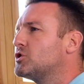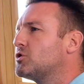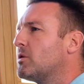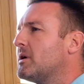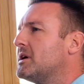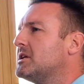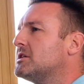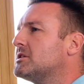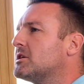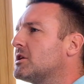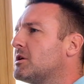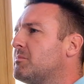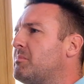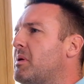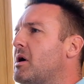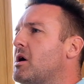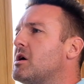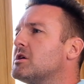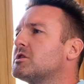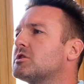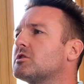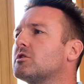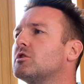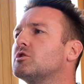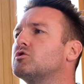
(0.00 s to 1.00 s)
trace of the
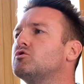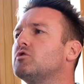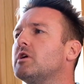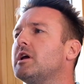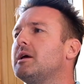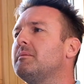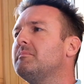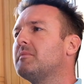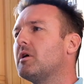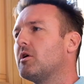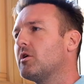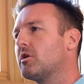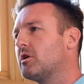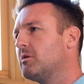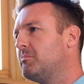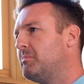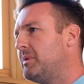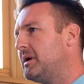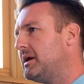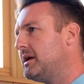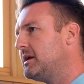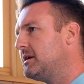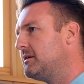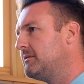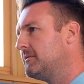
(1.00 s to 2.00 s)
person I dreamed that I could
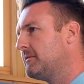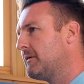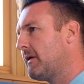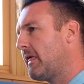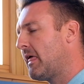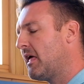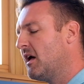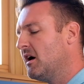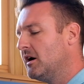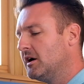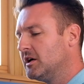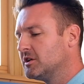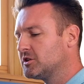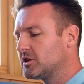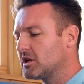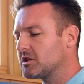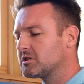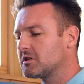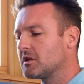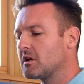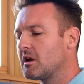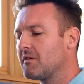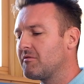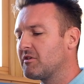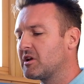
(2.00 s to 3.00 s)
be. Just
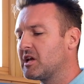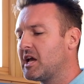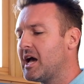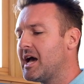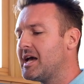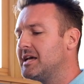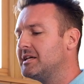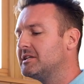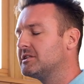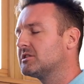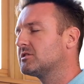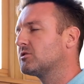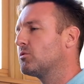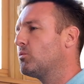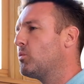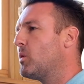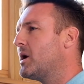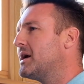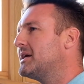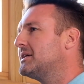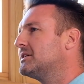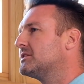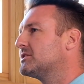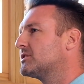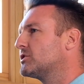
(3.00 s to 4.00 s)
another case, a
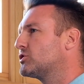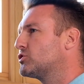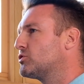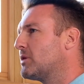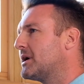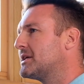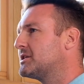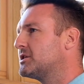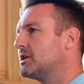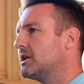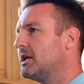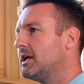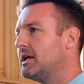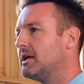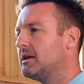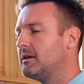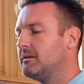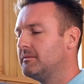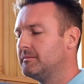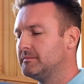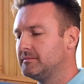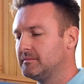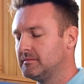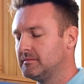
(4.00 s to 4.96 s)
waste, a tragedy.